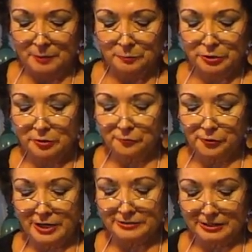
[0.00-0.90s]
Bring your
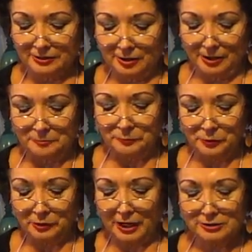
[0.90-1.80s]
friends and
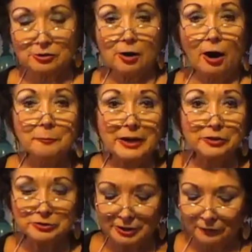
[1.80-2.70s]
you guys could all make
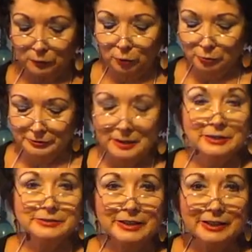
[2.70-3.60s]
yourself fools
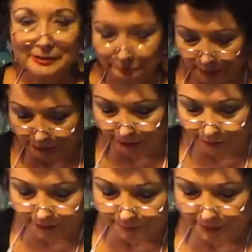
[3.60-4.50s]
singing Merry
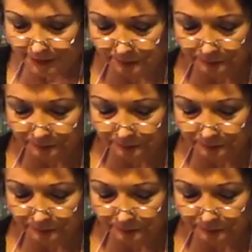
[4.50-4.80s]
Christmas.